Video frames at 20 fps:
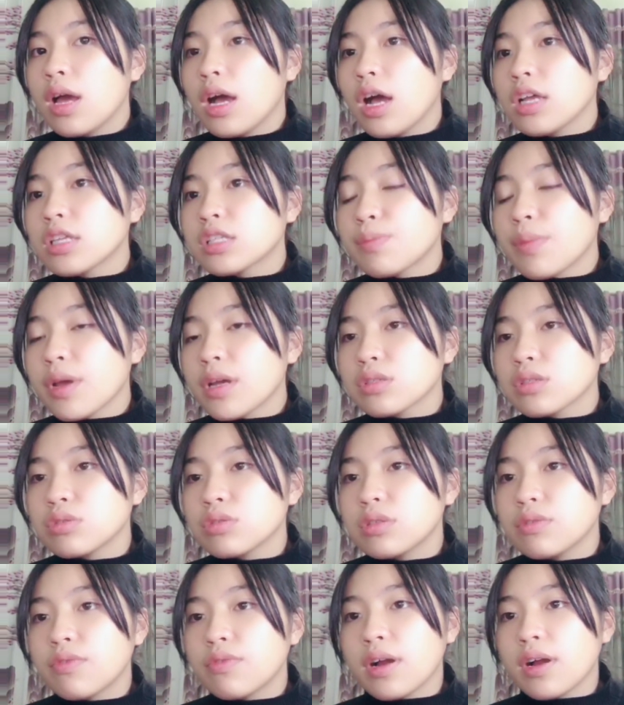A special
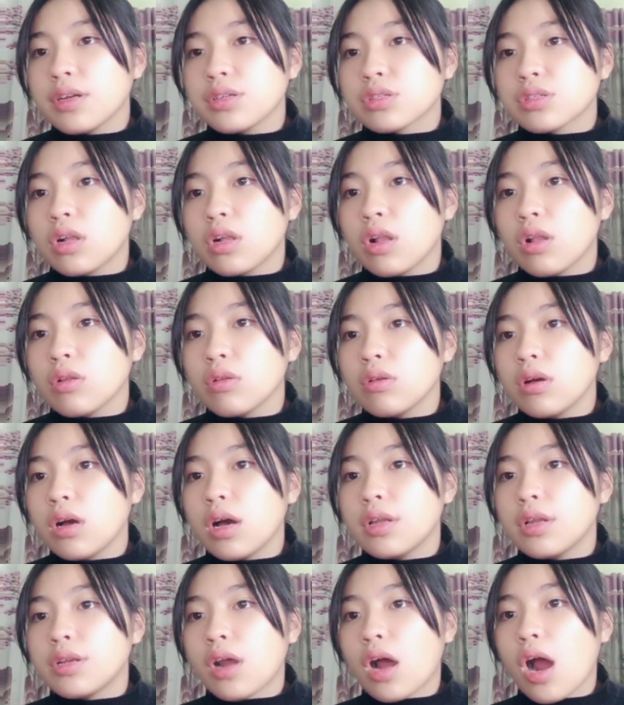device called
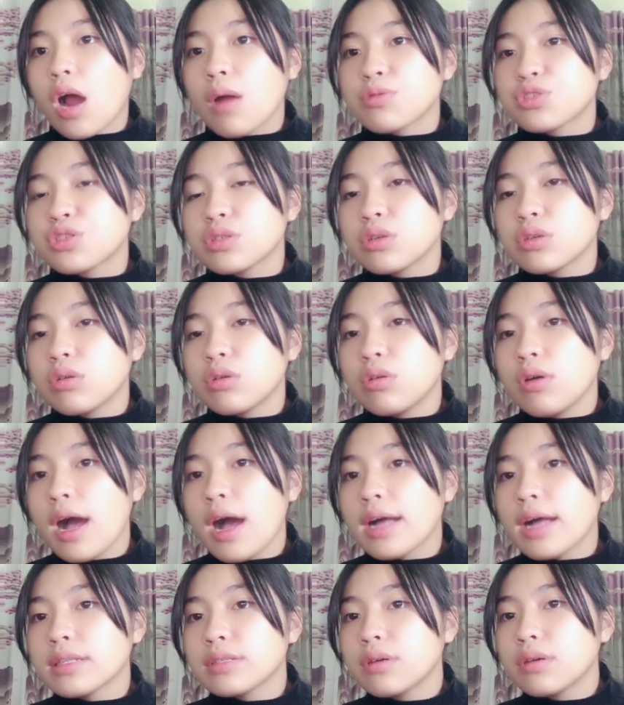an optional
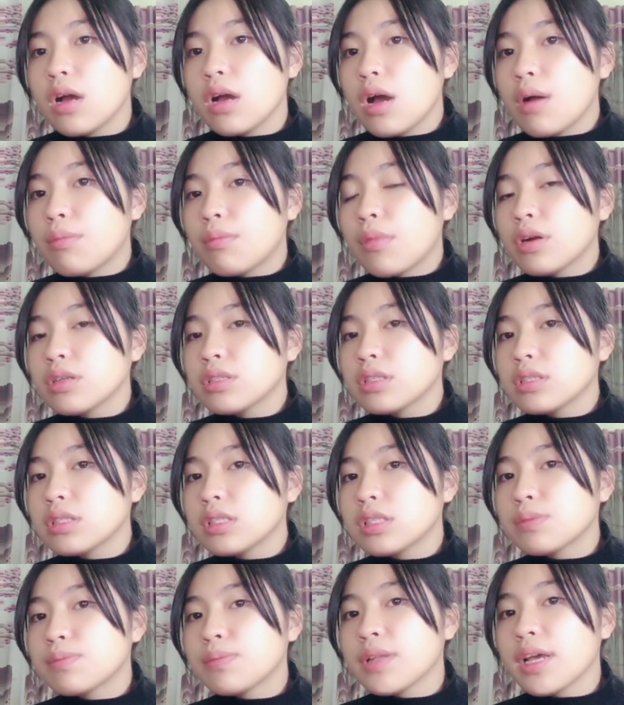head-mounted
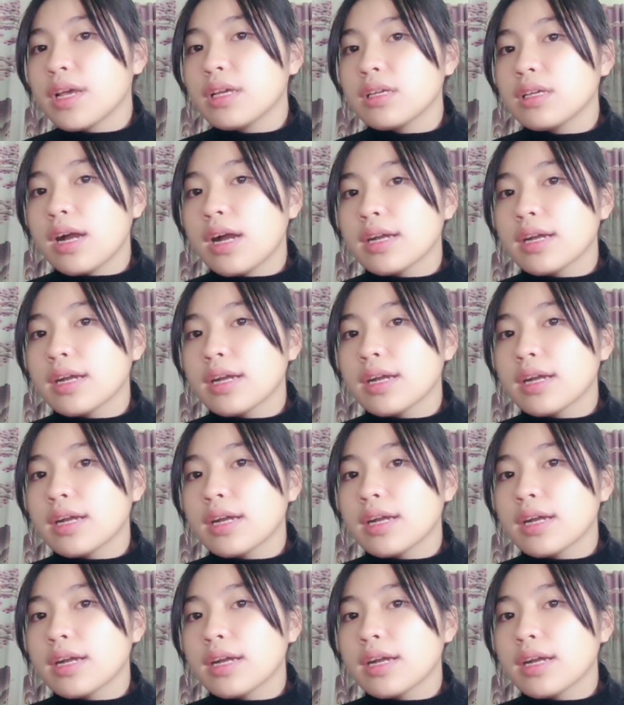display